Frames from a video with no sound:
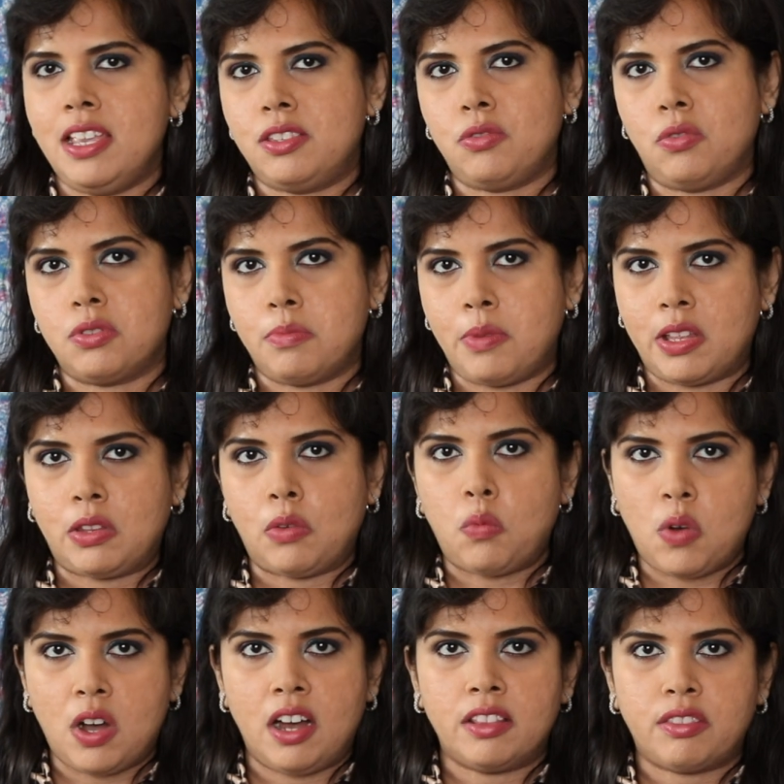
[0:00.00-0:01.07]
It's not about the
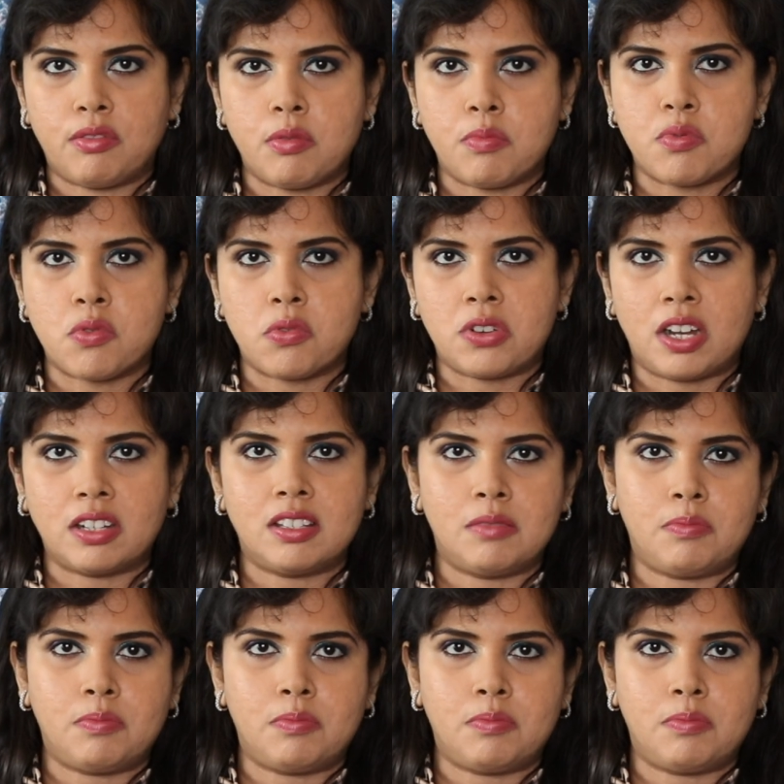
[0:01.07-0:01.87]
worth of the product,